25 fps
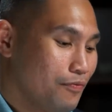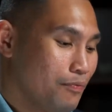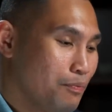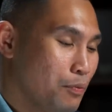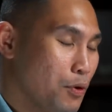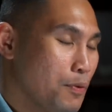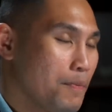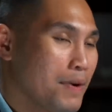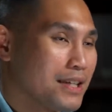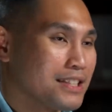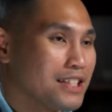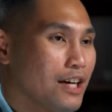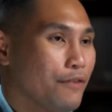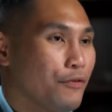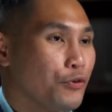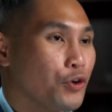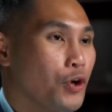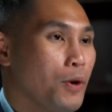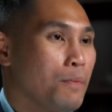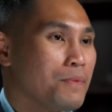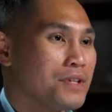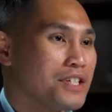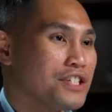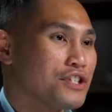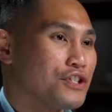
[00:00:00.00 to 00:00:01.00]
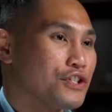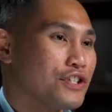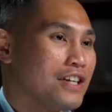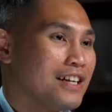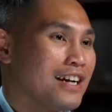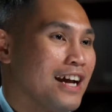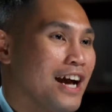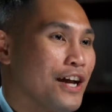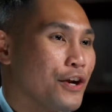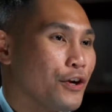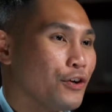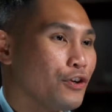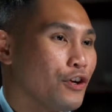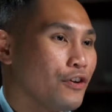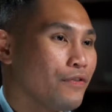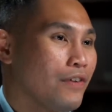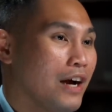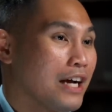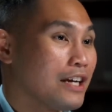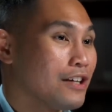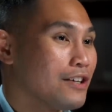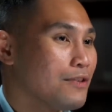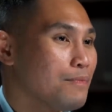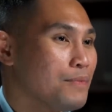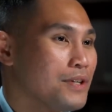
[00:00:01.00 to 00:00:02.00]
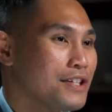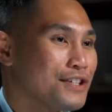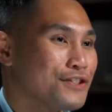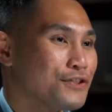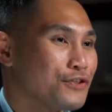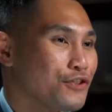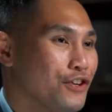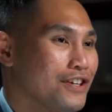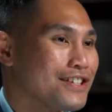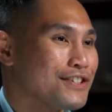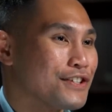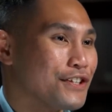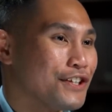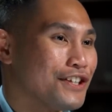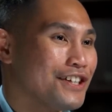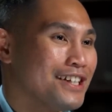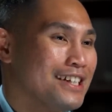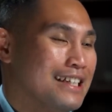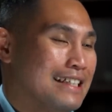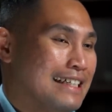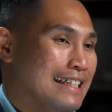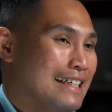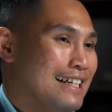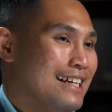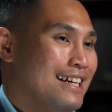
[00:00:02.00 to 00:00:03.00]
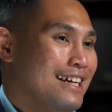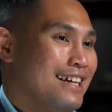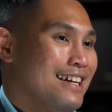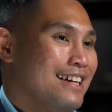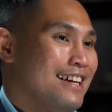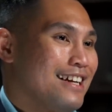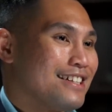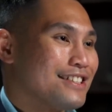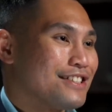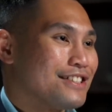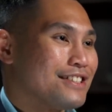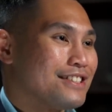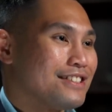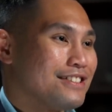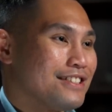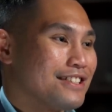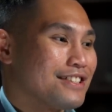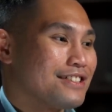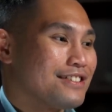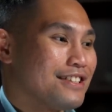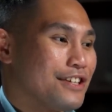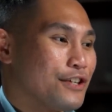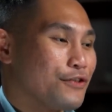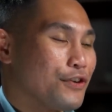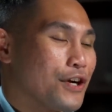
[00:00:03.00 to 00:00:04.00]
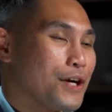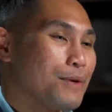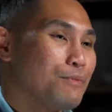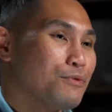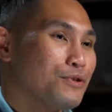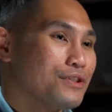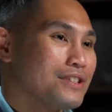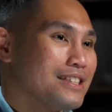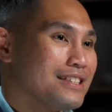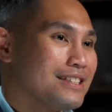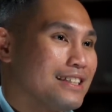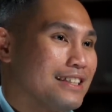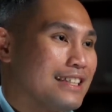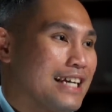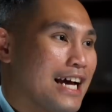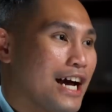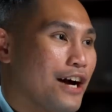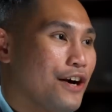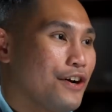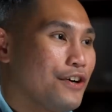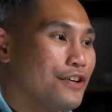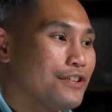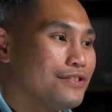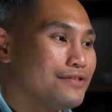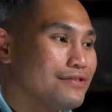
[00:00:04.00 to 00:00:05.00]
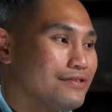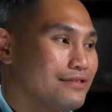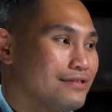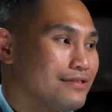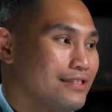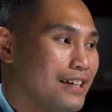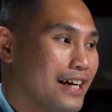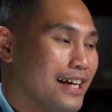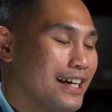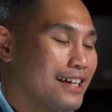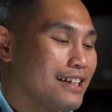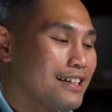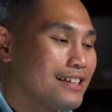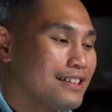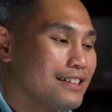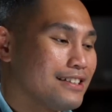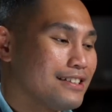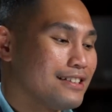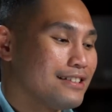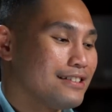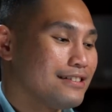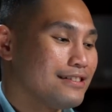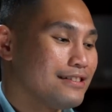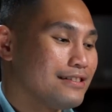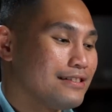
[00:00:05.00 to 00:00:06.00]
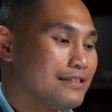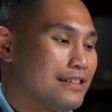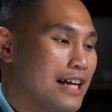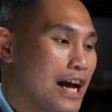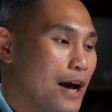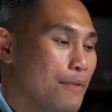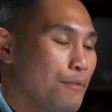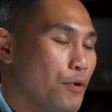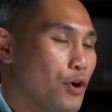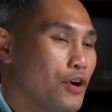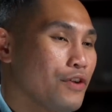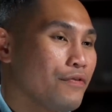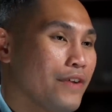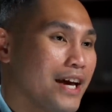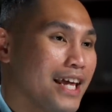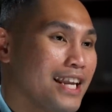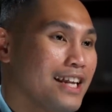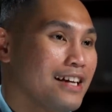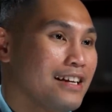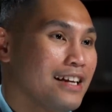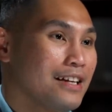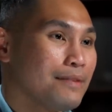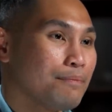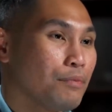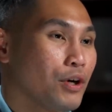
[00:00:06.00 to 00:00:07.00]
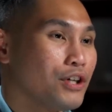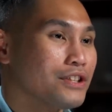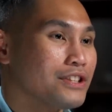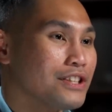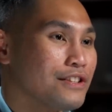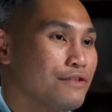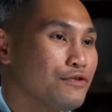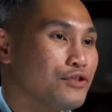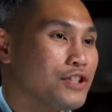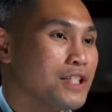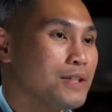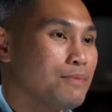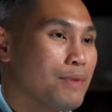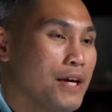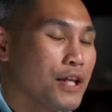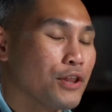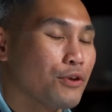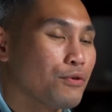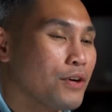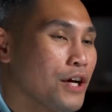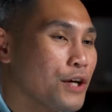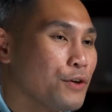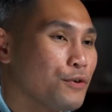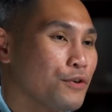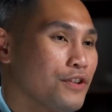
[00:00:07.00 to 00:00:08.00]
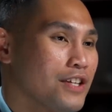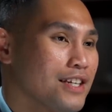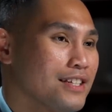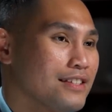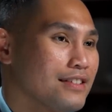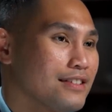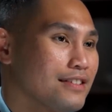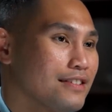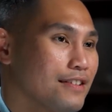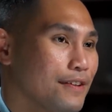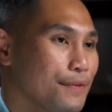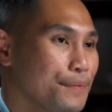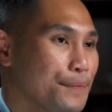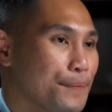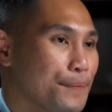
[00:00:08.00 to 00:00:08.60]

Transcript: put myself in her position and I don't know if I could have been as strong as her. It's just incredible to see how like how motivated and positive she's been throughout all this.